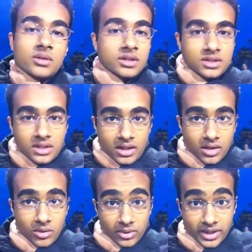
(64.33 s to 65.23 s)
let's get
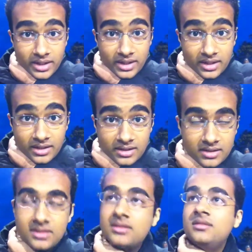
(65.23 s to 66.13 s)
a win.
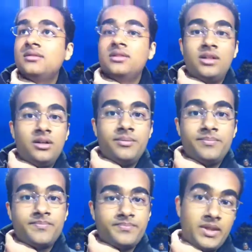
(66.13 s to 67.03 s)
You know,
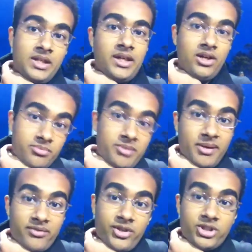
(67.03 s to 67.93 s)
it'll be
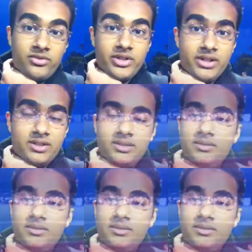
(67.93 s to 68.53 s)
beneficial for us.